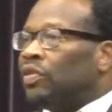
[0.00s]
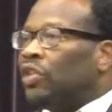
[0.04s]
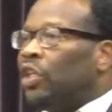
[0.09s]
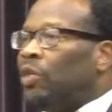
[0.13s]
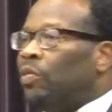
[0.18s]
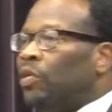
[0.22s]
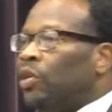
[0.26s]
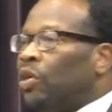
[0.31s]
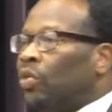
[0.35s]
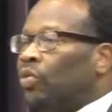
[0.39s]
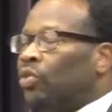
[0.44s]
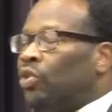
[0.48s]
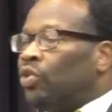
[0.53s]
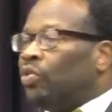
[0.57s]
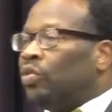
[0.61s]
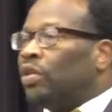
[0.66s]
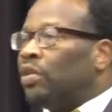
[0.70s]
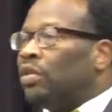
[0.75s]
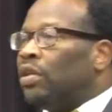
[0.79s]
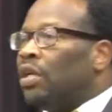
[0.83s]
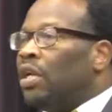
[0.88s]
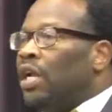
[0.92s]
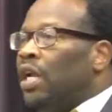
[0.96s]
He would go do
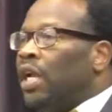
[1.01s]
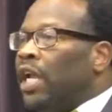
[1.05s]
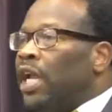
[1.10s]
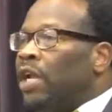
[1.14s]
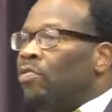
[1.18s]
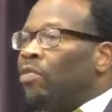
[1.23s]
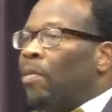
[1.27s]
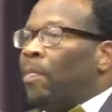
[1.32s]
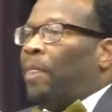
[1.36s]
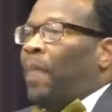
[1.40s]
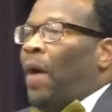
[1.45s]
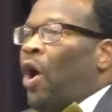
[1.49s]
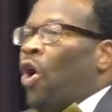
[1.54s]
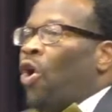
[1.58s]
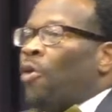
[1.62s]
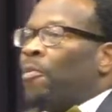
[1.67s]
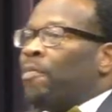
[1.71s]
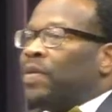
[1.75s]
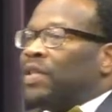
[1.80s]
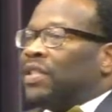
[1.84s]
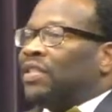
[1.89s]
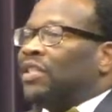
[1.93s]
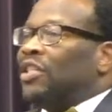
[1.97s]
it. He would
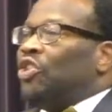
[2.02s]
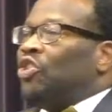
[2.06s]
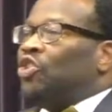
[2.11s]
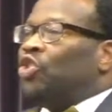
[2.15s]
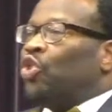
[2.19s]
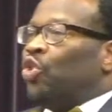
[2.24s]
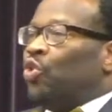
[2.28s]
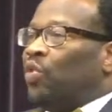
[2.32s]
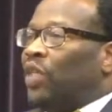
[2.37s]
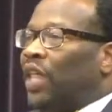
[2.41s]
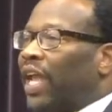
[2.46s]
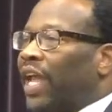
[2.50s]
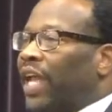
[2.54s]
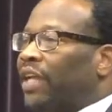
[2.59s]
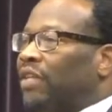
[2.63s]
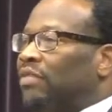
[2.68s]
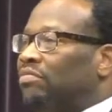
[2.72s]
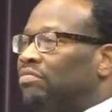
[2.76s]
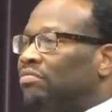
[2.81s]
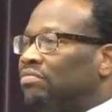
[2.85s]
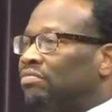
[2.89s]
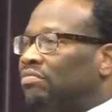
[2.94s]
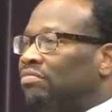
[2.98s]
purposely do
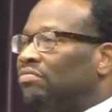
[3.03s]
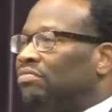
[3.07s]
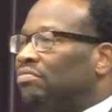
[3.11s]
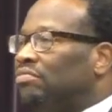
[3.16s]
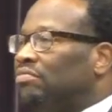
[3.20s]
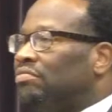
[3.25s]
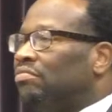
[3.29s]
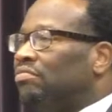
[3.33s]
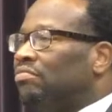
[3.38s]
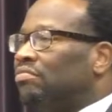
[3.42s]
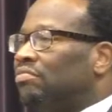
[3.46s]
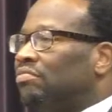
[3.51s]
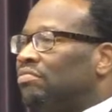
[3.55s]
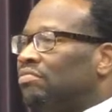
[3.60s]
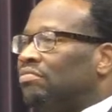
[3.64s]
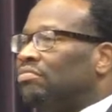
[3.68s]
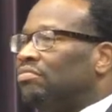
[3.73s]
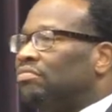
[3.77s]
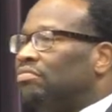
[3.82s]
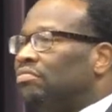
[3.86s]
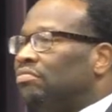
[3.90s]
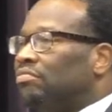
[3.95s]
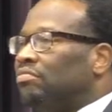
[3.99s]
that
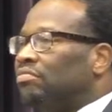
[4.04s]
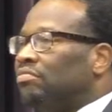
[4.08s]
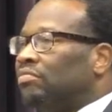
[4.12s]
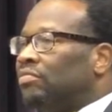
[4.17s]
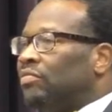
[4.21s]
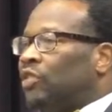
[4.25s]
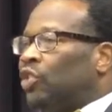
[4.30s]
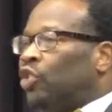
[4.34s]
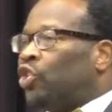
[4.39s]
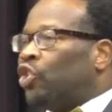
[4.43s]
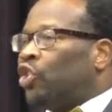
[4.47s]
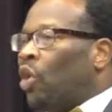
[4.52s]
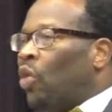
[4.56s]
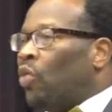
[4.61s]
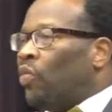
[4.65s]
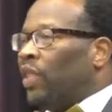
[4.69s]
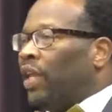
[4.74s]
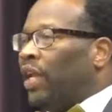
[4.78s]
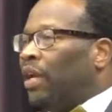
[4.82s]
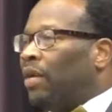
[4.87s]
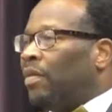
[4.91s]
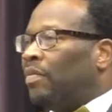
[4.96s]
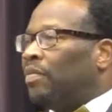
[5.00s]
to show
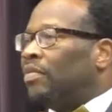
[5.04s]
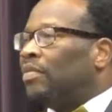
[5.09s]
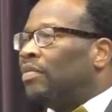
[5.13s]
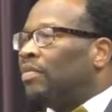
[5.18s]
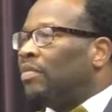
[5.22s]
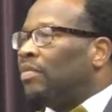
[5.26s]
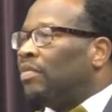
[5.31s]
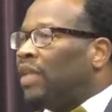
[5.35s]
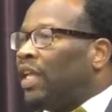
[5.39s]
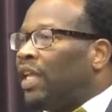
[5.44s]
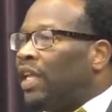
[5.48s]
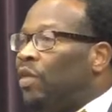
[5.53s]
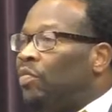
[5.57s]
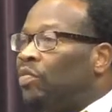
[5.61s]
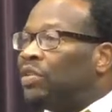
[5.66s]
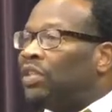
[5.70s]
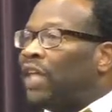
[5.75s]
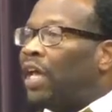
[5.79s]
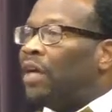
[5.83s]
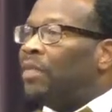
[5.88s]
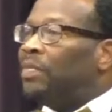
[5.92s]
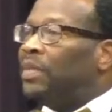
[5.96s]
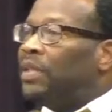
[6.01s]
them that he
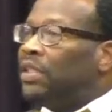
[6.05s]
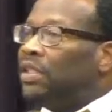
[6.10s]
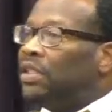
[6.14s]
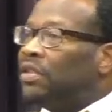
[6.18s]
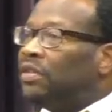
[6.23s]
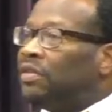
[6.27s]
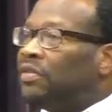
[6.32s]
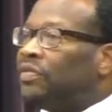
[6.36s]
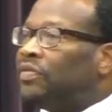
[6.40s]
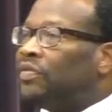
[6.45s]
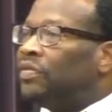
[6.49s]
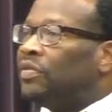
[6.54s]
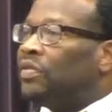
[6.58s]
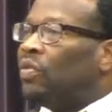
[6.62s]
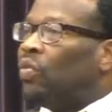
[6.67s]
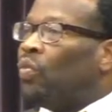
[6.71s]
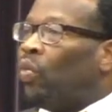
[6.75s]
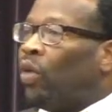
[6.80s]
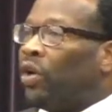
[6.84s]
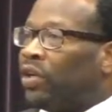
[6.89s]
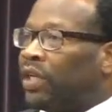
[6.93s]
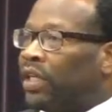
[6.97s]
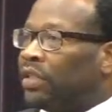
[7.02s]
was not above
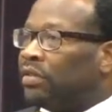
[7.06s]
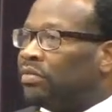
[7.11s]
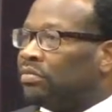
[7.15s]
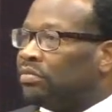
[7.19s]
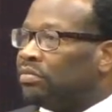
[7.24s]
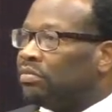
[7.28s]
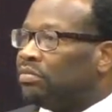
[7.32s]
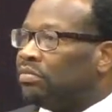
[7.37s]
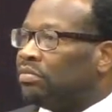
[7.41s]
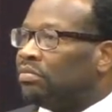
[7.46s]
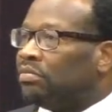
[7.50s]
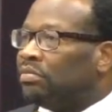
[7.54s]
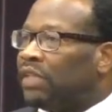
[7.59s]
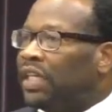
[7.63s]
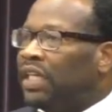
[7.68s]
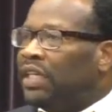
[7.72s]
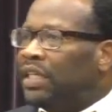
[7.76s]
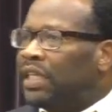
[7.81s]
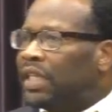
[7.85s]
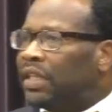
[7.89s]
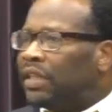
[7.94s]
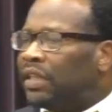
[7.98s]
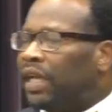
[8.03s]
working.
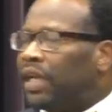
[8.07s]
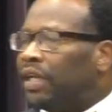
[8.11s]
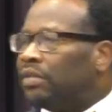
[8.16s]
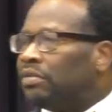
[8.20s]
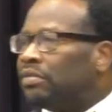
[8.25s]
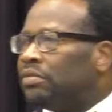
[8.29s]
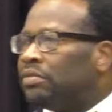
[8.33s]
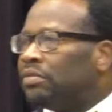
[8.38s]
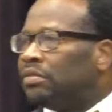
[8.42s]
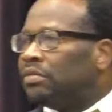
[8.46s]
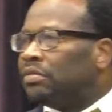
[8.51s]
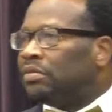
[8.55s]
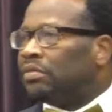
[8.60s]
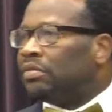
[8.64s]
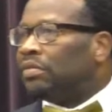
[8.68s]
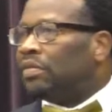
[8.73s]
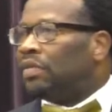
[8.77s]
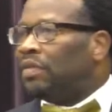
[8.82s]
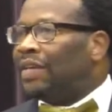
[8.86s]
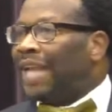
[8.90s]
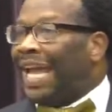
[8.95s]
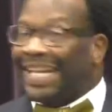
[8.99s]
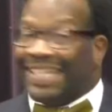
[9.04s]
He did
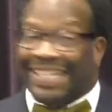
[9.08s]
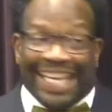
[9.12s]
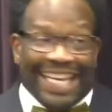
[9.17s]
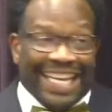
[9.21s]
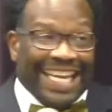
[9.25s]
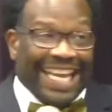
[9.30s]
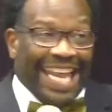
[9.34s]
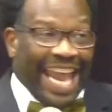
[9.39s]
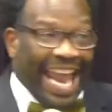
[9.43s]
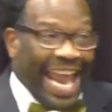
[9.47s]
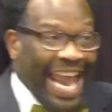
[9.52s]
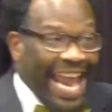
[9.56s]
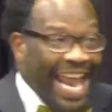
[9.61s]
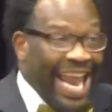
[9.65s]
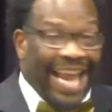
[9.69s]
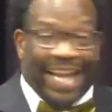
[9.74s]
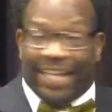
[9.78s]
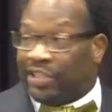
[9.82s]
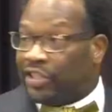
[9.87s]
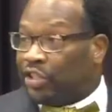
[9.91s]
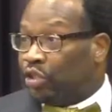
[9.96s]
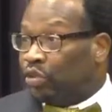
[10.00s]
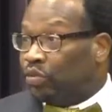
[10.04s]
that. Not that he
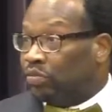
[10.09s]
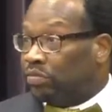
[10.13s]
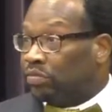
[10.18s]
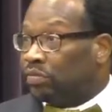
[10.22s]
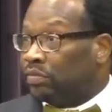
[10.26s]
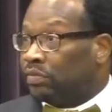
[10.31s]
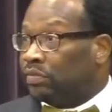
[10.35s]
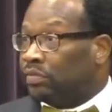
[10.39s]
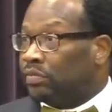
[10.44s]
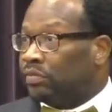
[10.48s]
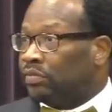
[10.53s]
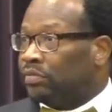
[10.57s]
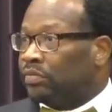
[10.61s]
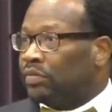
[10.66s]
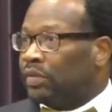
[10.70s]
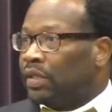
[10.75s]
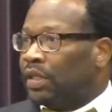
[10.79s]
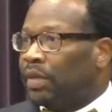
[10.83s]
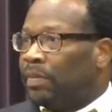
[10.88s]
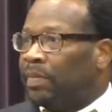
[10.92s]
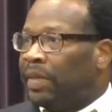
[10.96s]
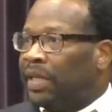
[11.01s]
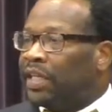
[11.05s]
had to,
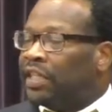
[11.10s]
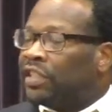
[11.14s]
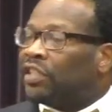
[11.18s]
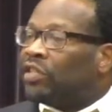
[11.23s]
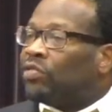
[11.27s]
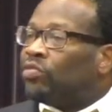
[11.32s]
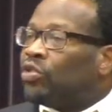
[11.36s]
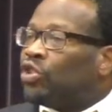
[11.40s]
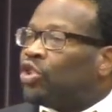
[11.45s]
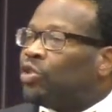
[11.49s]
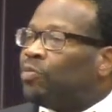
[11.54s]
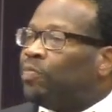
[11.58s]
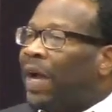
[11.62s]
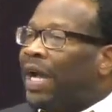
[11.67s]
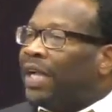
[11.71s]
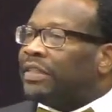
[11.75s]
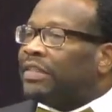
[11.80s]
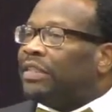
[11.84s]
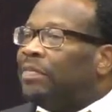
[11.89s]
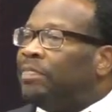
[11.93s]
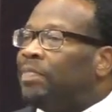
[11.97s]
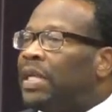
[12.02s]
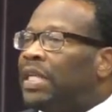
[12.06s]
because it was the
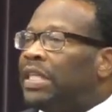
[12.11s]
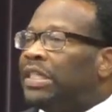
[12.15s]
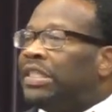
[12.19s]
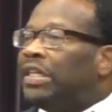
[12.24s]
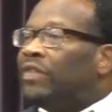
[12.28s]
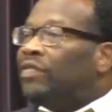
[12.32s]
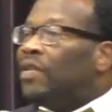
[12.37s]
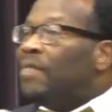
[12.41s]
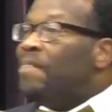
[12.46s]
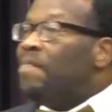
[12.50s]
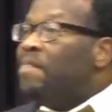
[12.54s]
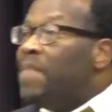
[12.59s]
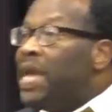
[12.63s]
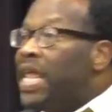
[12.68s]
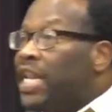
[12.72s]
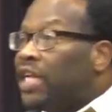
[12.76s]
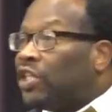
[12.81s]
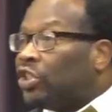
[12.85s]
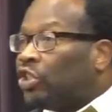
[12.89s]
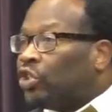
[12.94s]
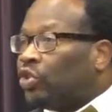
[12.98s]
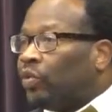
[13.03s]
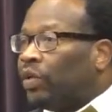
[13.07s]
responsibility of the
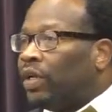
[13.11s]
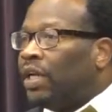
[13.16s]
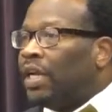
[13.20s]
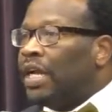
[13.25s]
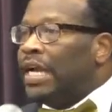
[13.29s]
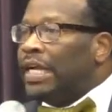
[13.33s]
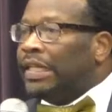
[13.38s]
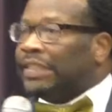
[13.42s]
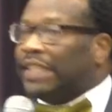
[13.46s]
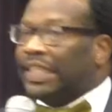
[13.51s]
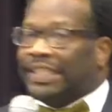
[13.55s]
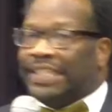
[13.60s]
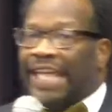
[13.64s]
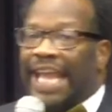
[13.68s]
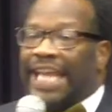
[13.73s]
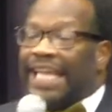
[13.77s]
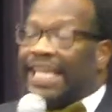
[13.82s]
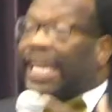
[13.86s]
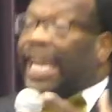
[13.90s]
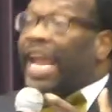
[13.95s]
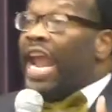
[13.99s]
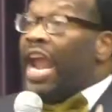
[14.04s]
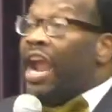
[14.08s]
ministry to
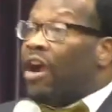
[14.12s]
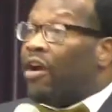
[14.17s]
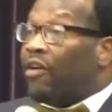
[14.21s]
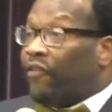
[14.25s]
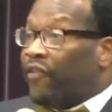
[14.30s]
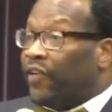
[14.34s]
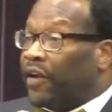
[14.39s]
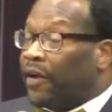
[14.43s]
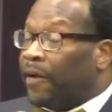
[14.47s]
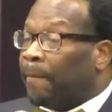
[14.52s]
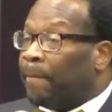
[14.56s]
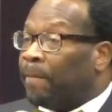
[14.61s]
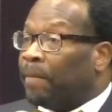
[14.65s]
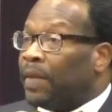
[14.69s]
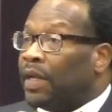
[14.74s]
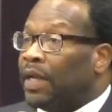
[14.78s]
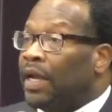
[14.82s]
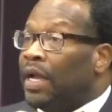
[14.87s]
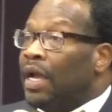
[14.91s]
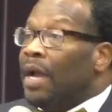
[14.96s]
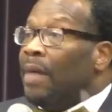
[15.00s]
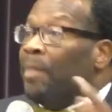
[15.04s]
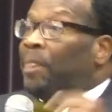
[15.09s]
take care of
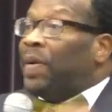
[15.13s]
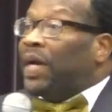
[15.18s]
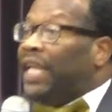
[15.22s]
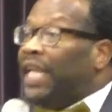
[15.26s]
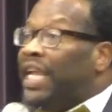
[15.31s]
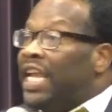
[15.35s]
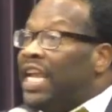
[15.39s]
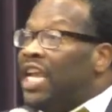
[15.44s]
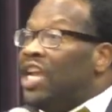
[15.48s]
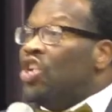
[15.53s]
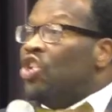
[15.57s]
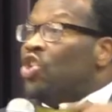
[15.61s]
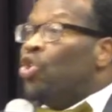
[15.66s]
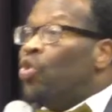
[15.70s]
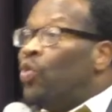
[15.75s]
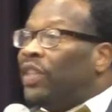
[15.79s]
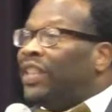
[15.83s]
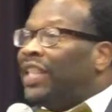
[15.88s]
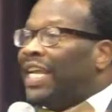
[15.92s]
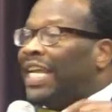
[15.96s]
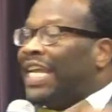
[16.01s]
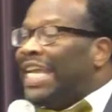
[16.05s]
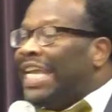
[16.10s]
him. But he knew
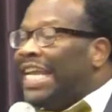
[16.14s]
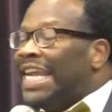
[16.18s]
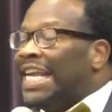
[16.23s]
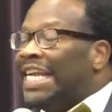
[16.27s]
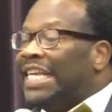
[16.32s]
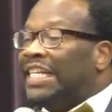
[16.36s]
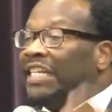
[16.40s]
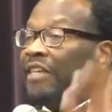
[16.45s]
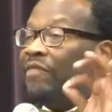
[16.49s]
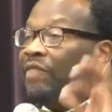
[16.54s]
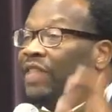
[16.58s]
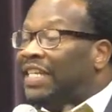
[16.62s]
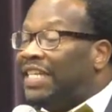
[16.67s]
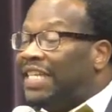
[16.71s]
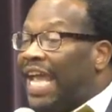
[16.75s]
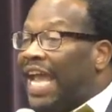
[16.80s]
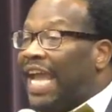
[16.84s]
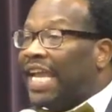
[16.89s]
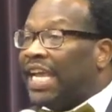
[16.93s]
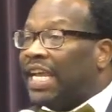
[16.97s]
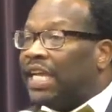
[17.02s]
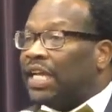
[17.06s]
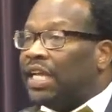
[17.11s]
at the end of the
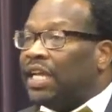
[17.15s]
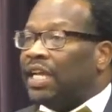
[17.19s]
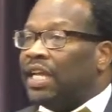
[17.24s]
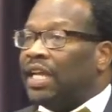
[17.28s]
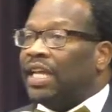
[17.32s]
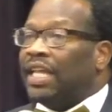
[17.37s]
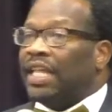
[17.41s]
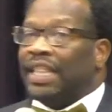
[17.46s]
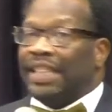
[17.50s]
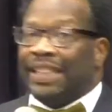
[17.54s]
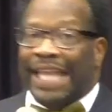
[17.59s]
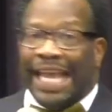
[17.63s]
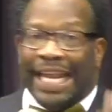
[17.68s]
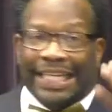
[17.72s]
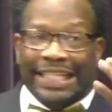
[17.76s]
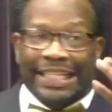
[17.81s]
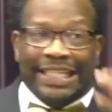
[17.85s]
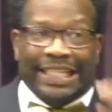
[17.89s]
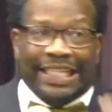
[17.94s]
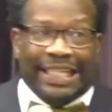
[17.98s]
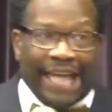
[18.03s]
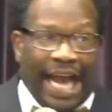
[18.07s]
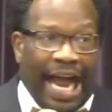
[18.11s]
day that